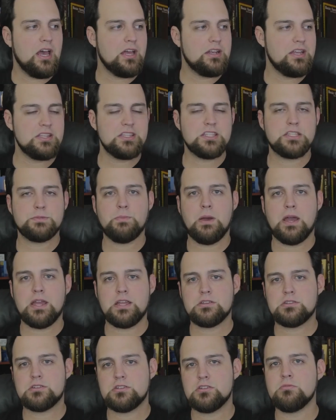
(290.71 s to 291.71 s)
I uh, didn't
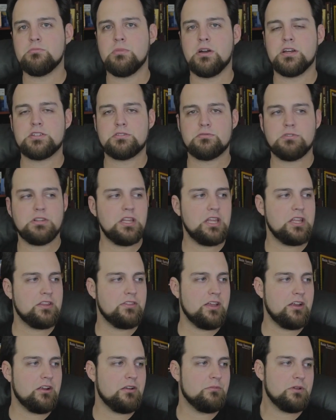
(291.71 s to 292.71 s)
spike too much really
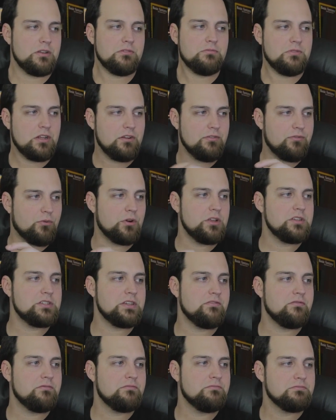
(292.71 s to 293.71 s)
in there, but you know,
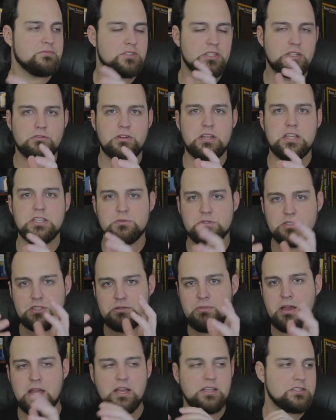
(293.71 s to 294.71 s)
47 degrees was
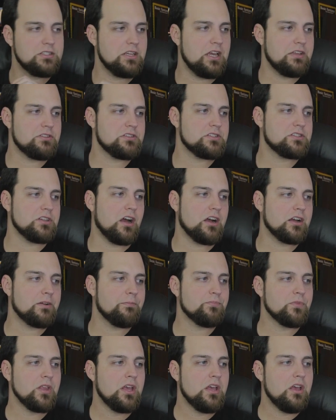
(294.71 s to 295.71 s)
the max at the
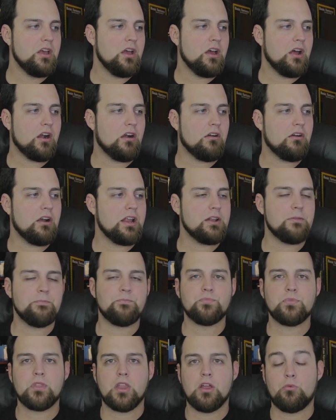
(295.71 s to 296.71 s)
stock. All right,
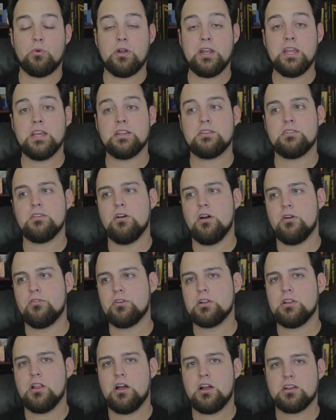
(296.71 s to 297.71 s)
running it
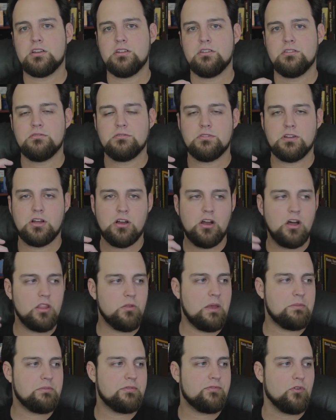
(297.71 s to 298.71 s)
overclocked uh, all
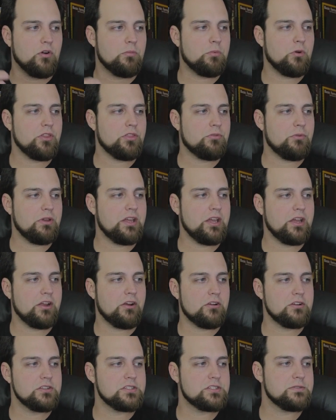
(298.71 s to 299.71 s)
the way up to 4.3
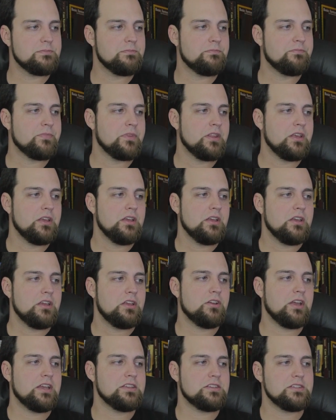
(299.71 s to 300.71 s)
gigahertz.
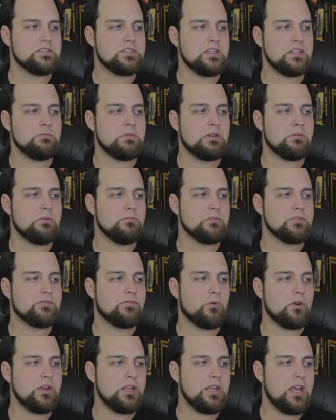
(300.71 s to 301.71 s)
You guys can see the minimum was
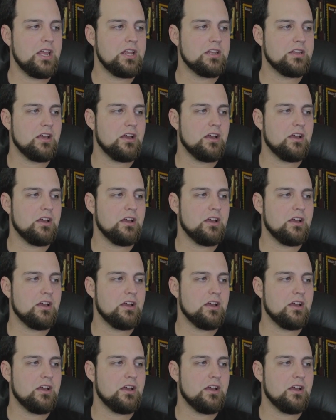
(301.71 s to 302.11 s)
48,